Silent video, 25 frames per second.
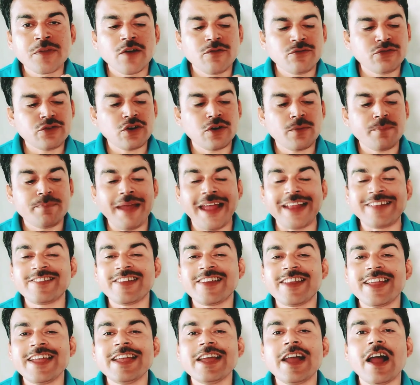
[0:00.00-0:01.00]
for
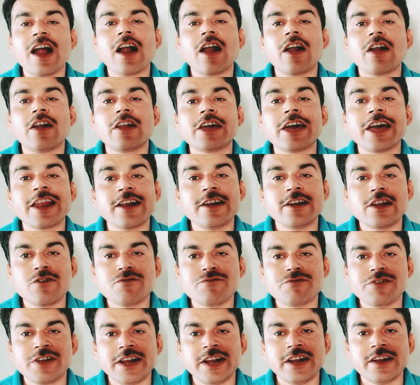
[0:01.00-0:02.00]
bettering our current
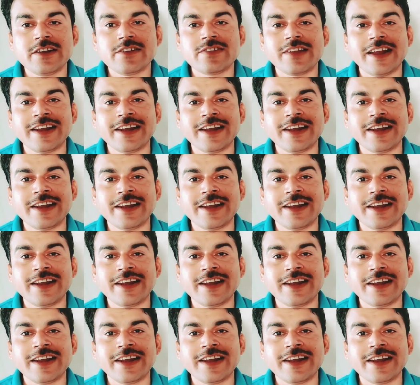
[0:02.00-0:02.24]
affairs